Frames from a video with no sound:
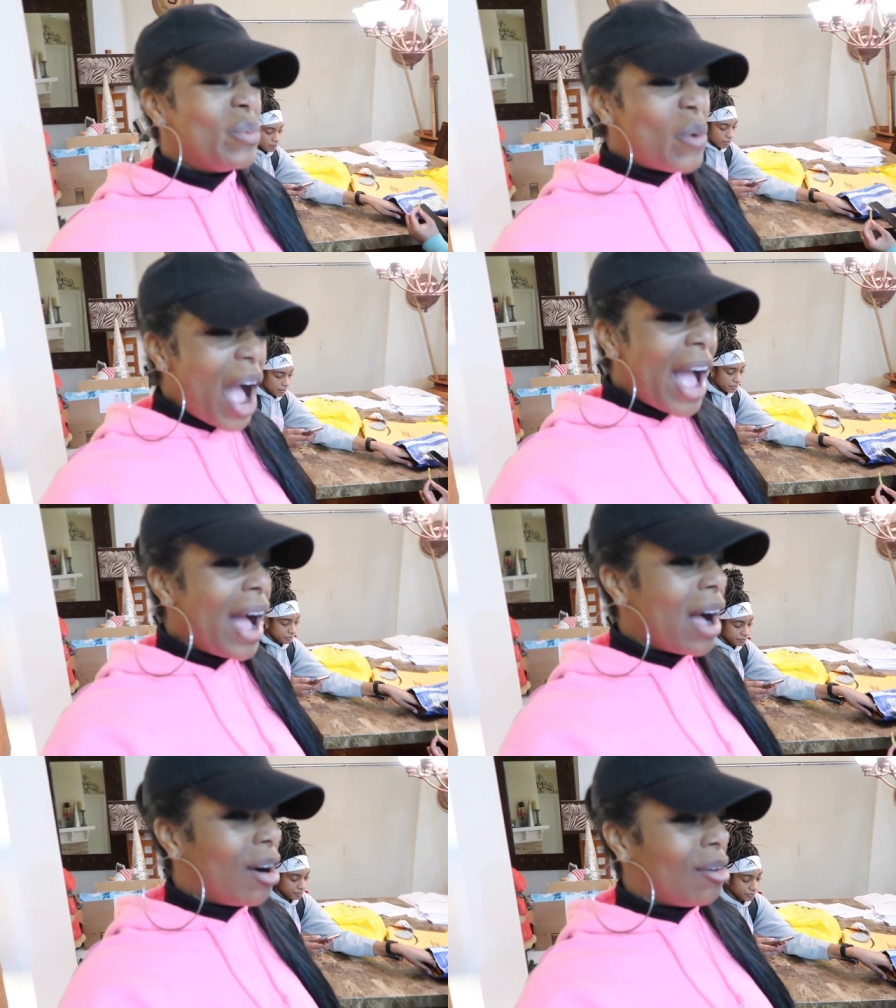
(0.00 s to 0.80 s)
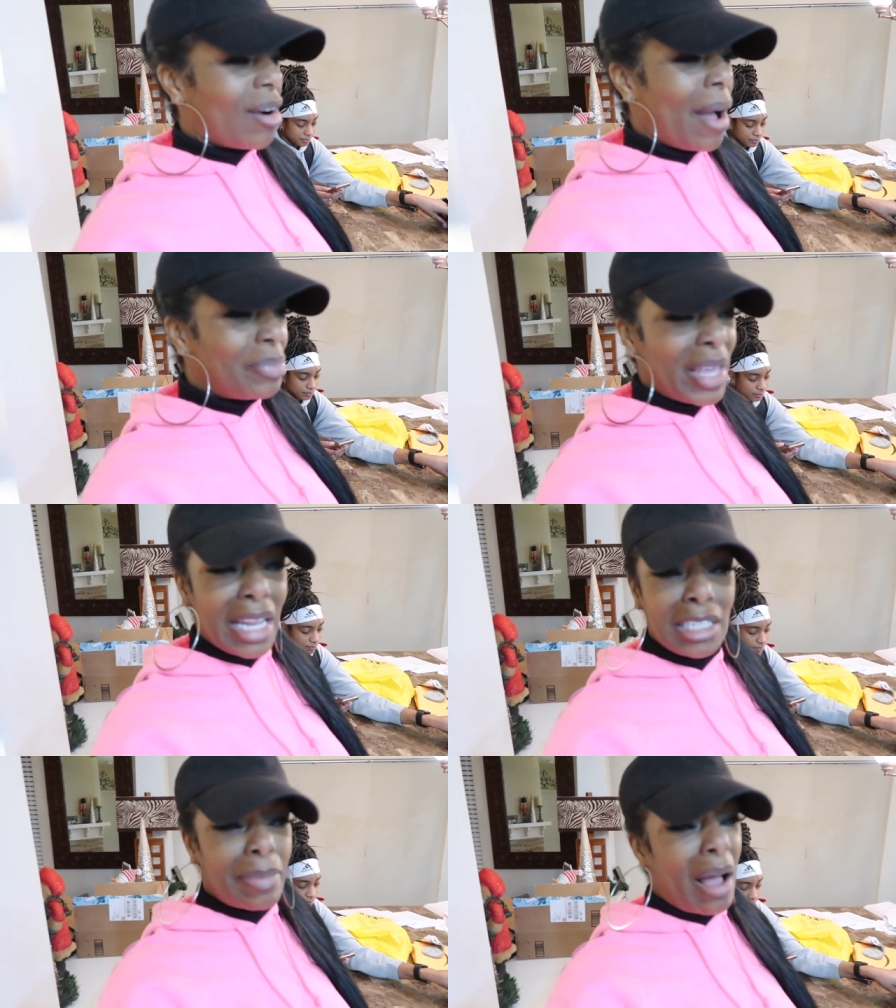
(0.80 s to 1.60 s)
wow, I'm
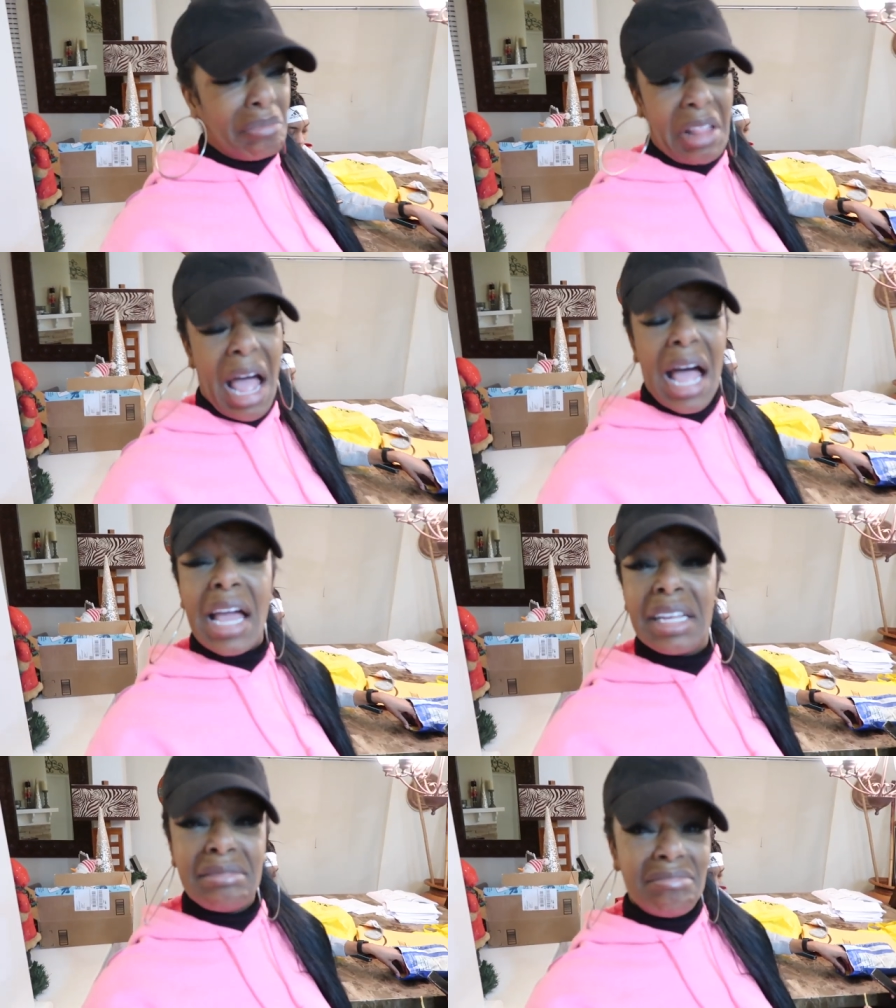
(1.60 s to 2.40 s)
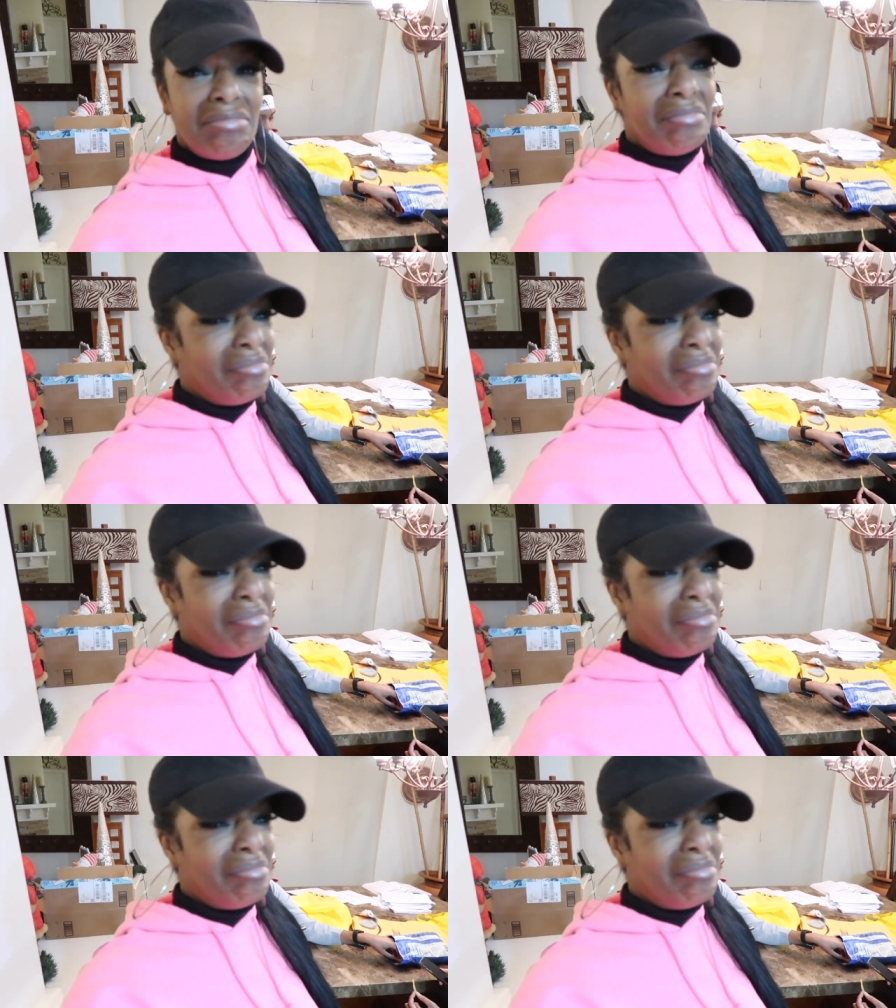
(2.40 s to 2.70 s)
thinking it's about nine,